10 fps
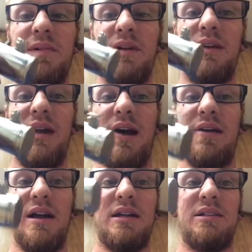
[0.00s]
and now
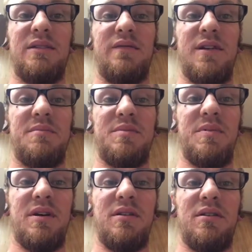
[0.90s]
it actually vapes
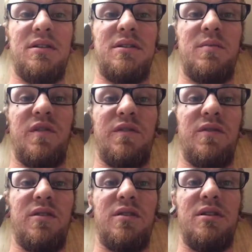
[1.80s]
better than it did
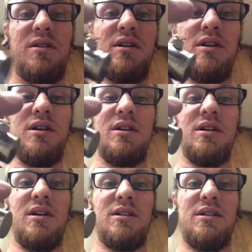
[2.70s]
before.
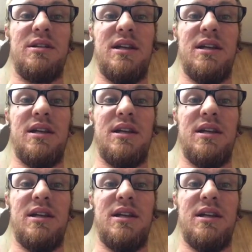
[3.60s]
Because these